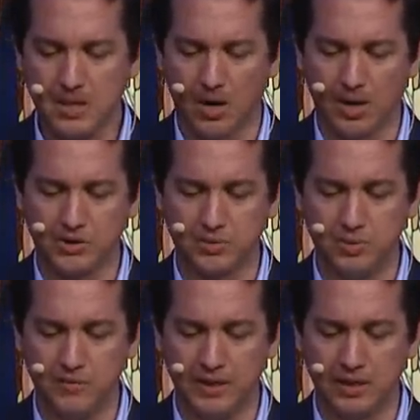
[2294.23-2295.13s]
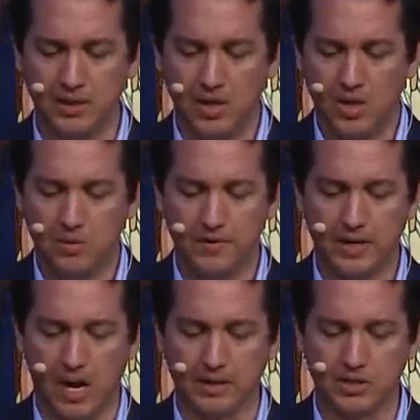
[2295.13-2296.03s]
All right, so moving
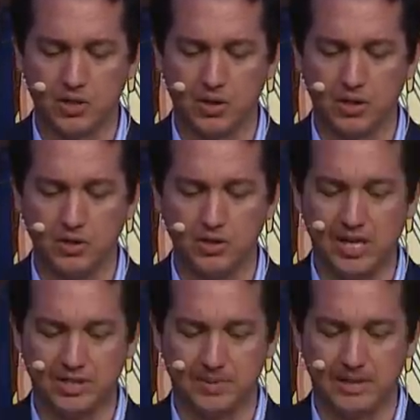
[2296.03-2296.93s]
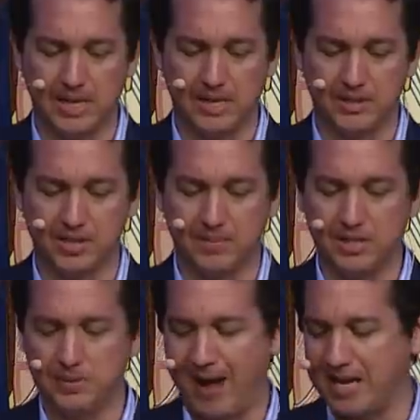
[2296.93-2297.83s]
moving on, let's go to the New Testament then, how some of
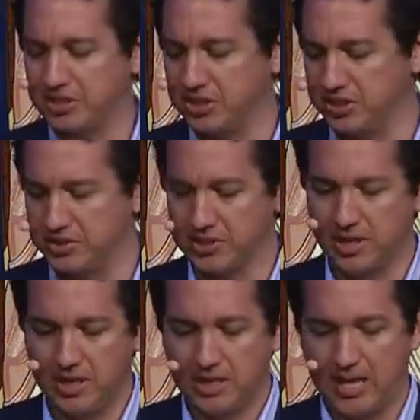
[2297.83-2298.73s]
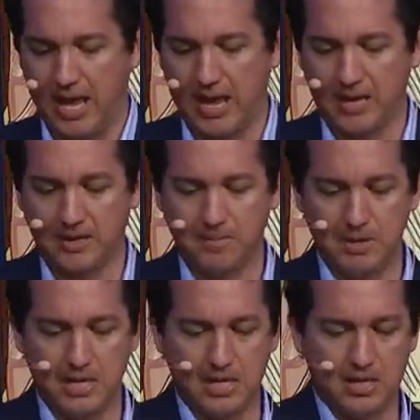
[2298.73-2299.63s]
these passages can
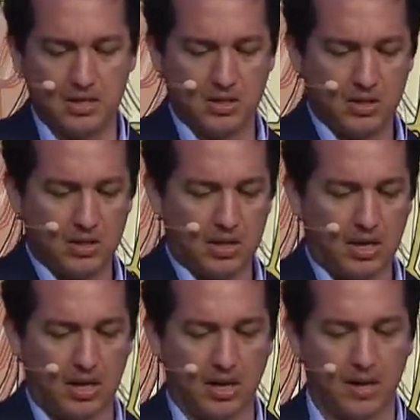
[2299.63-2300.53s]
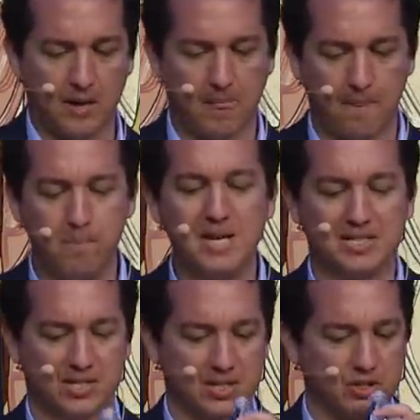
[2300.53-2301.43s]
be uh,
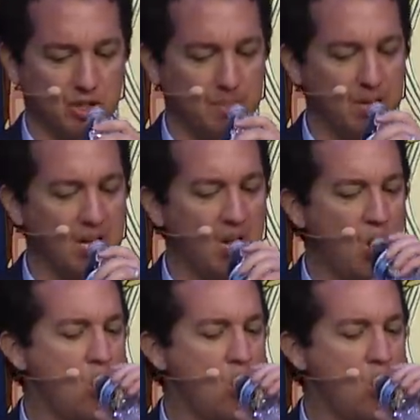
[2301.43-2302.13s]
misinterpreted.